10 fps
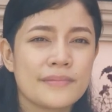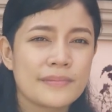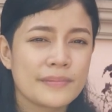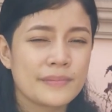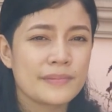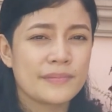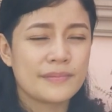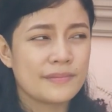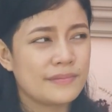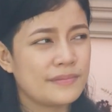
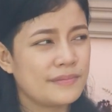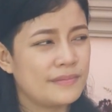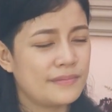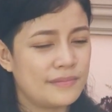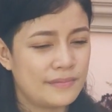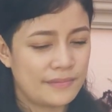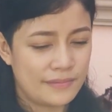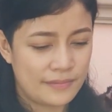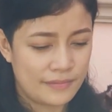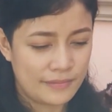
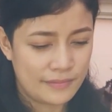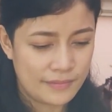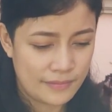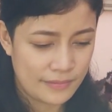The person shown says nothing.